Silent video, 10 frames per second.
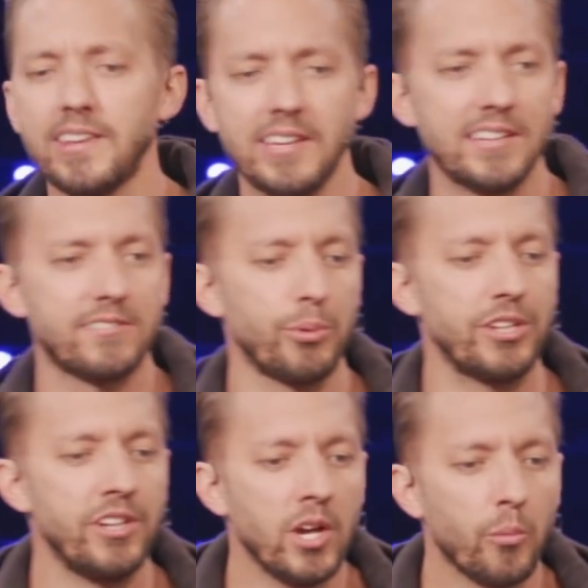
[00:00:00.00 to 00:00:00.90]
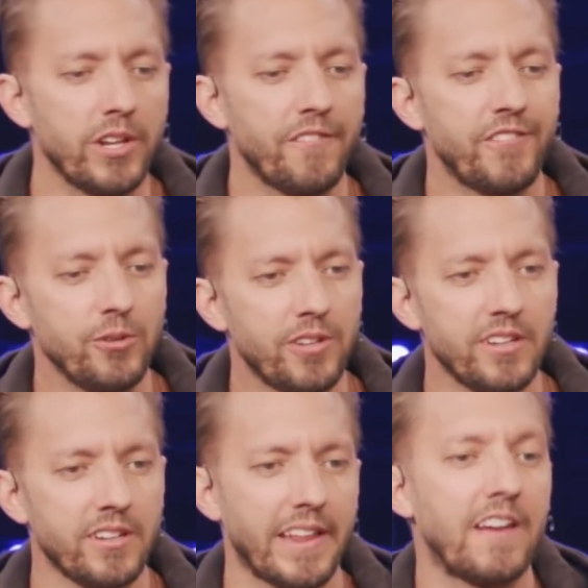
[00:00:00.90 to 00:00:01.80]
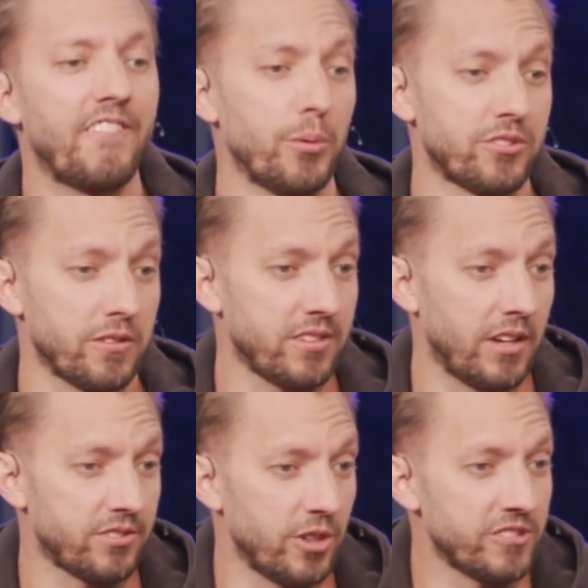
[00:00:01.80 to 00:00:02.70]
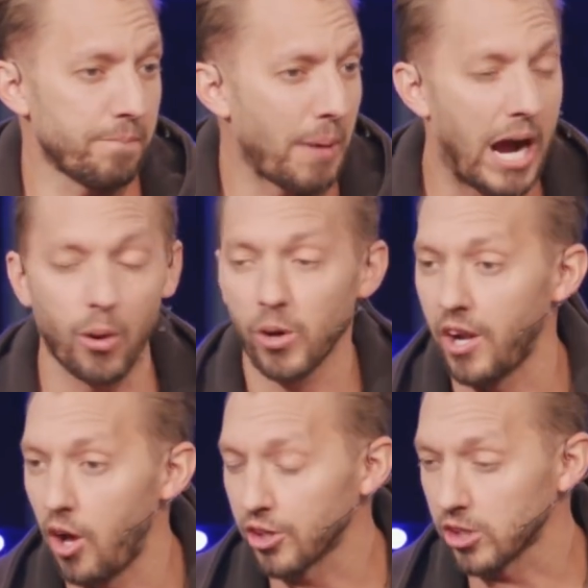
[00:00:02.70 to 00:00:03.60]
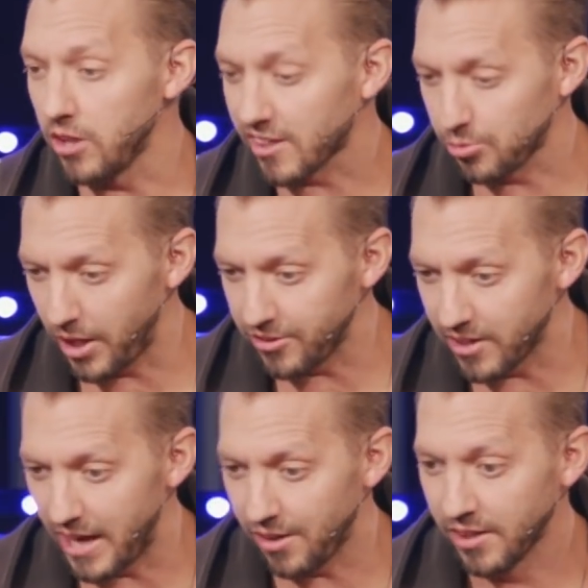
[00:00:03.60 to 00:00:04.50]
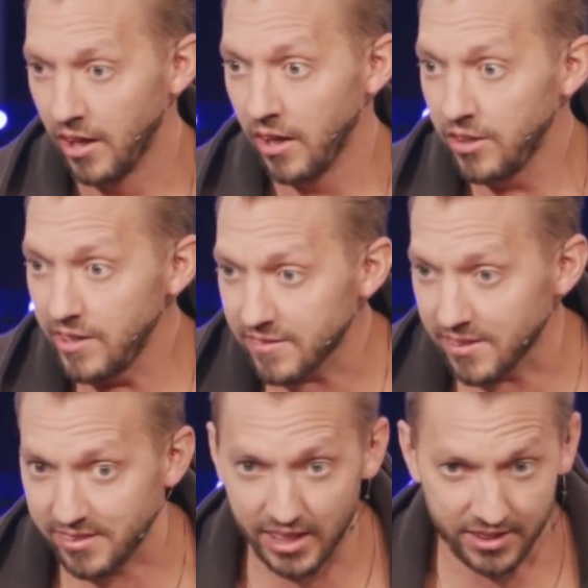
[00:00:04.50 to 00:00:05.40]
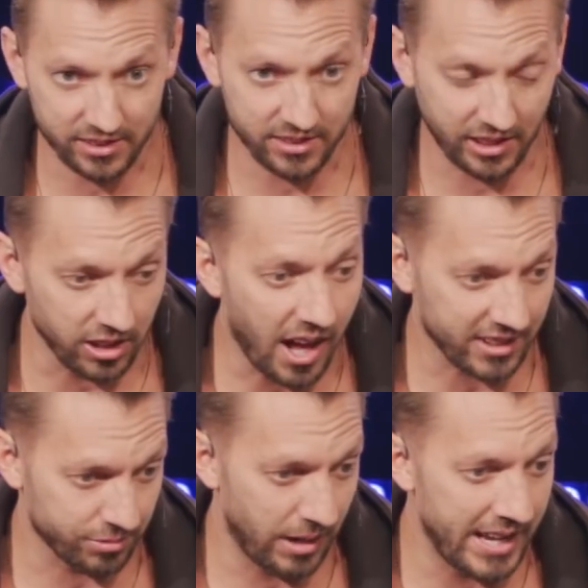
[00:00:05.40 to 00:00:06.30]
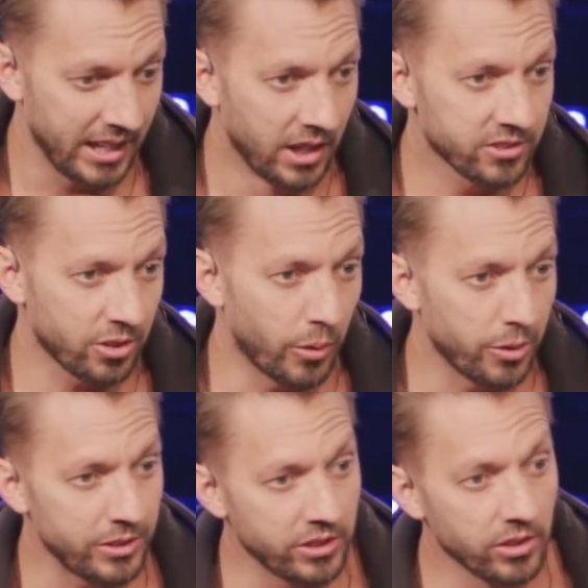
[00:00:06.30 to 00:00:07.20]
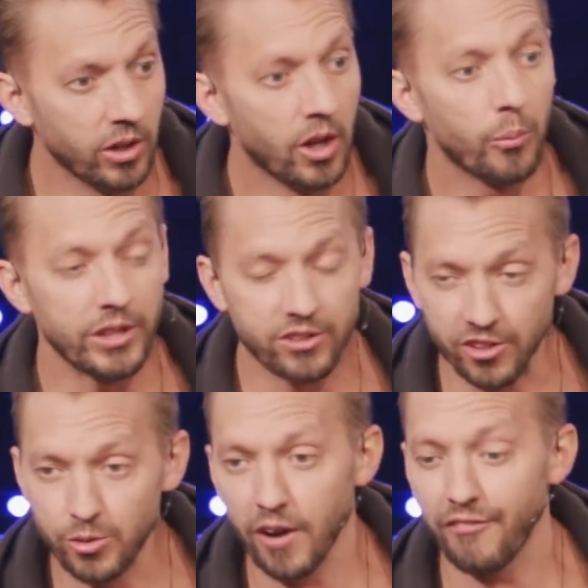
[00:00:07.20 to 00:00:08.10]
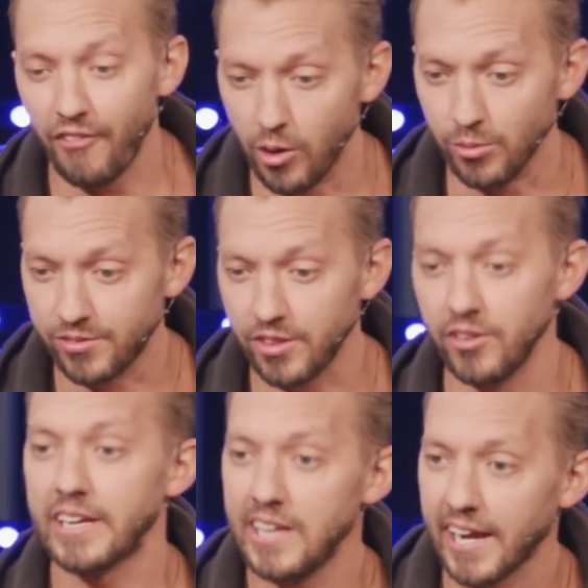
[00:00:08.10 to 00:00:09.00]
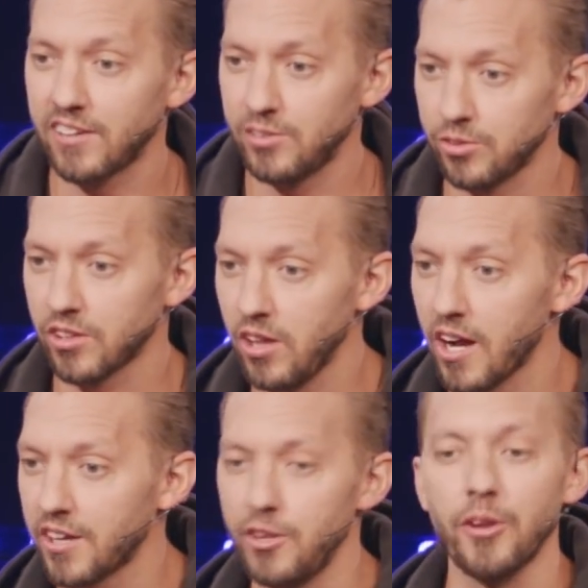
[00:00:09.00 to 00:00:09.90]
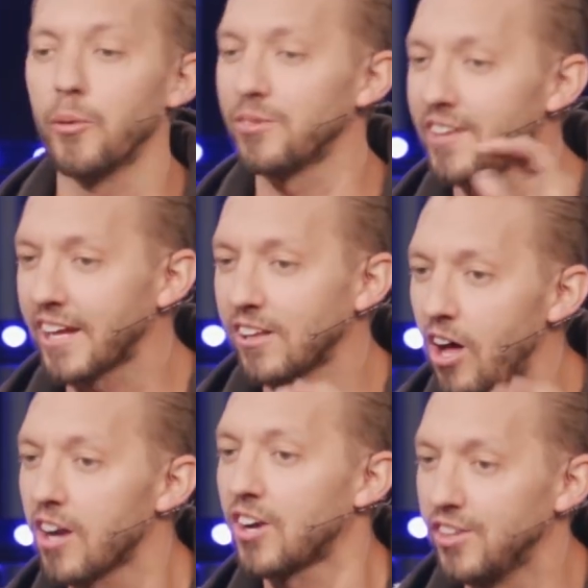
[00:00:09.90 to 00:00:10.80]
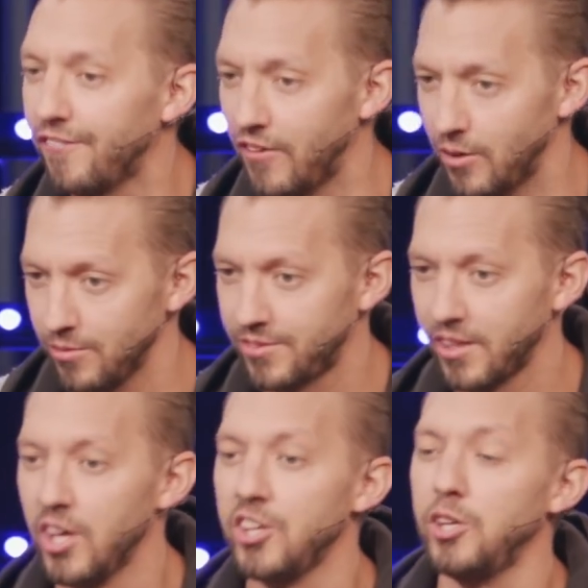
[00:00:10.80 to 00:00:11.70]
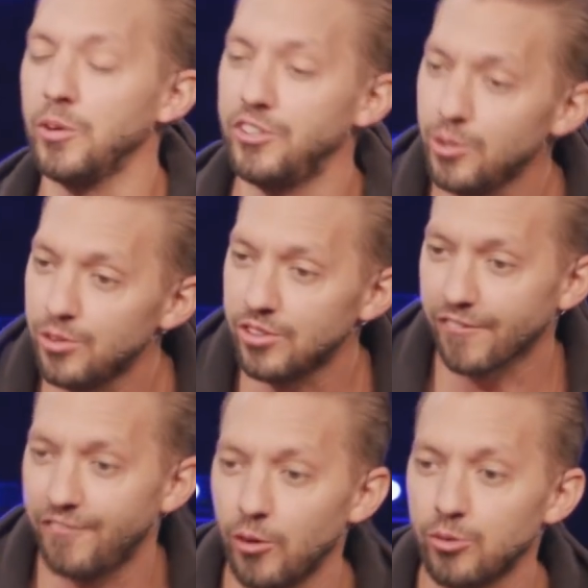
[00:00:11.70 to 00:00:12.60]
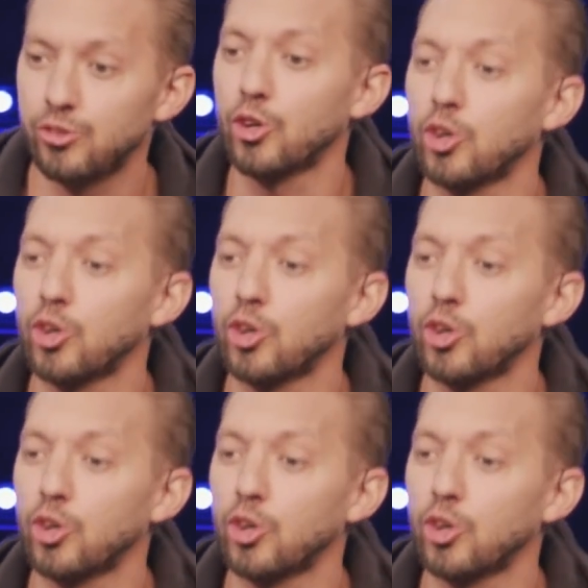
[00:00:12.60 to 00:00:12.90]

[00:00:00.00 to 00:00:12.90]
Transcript: kids, when, when if you didn't, like if there was a, a, surge of power and all your clocks went out in your house, you'd have to set the, the clocks, right? So what did we do? We turned to our phones. And you're like, yeah, because there was a clock. No, no, there was not a clock on the phones. you would use your phone to